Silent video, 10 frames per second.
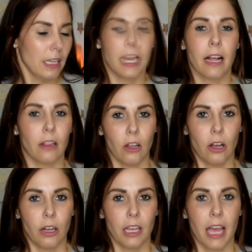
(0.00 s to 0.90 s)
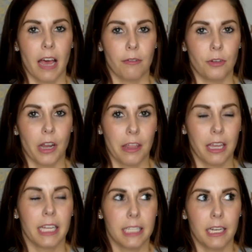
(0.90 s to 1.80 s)
Not long after, I
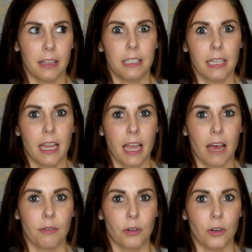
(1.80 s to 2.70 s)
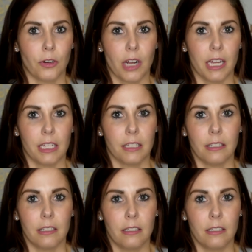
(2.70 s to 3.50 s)
think I did it the day after I